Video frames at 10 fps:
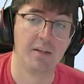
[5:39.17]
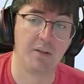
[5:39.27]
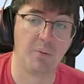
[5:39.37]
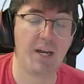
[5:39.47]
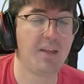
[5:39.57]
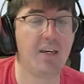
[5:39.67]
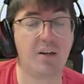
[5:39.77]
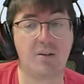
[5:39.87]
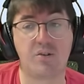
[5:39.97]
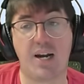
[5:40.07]
the way that
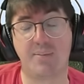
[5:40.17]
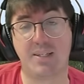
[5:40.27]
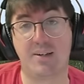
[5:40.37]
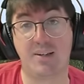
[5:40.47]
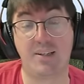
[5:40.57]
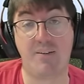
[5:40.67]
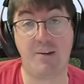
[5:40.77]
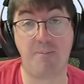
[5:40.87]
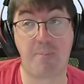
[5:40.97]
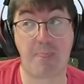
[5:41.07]
gear drops in Hunt
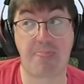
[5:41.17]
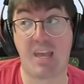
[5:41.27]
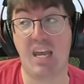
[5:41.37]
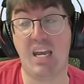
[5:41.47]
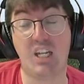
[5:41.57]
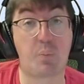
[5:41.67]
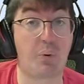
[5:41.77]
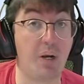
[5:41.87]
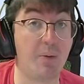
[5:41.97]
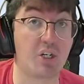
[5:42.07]
11, it's
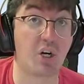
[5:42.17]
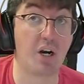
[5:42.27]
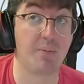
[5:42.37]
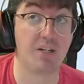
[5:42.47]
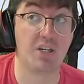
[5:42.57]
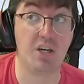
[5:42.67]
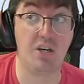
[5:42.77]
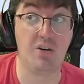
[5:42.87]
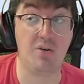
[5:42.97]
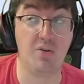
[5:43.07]
pretty much garbage.
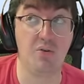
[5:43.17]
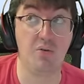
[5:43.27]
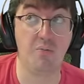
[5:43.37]
You,